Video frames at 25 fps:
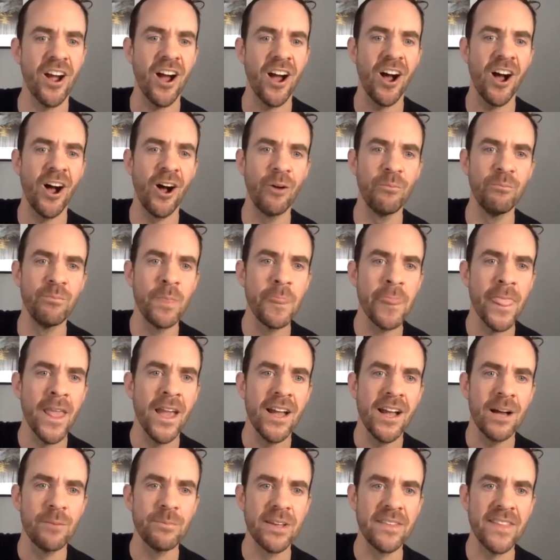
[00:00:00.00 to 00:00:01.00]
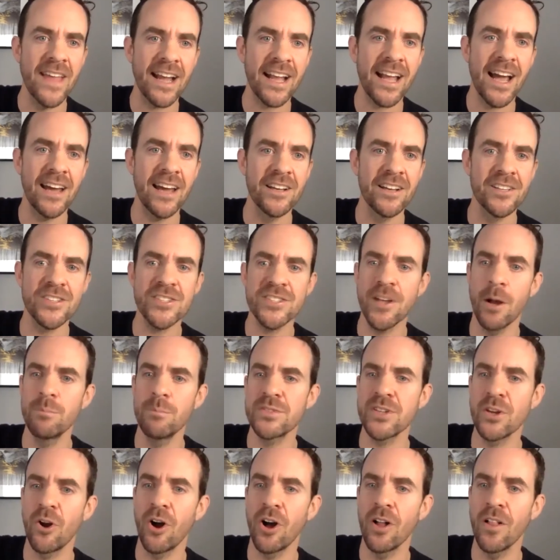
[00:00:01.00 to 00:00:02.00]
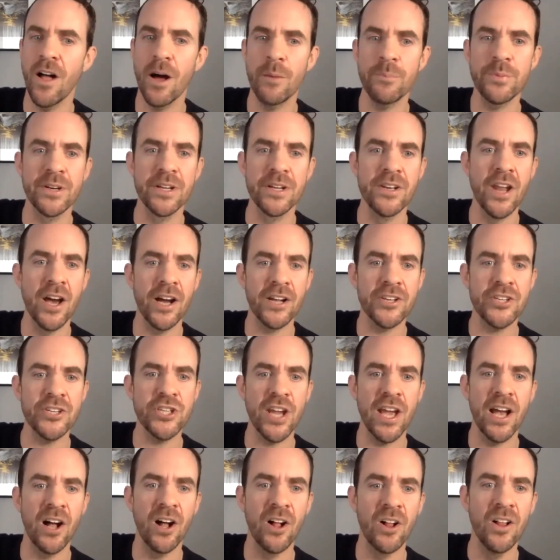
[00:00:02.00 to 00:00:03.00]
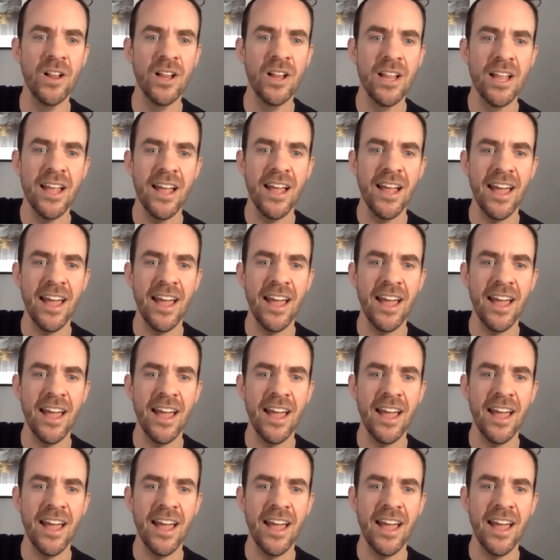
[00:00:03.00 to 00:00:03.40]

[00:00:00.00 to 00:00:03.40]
I mean, that kind of sums it all up in a nutshell.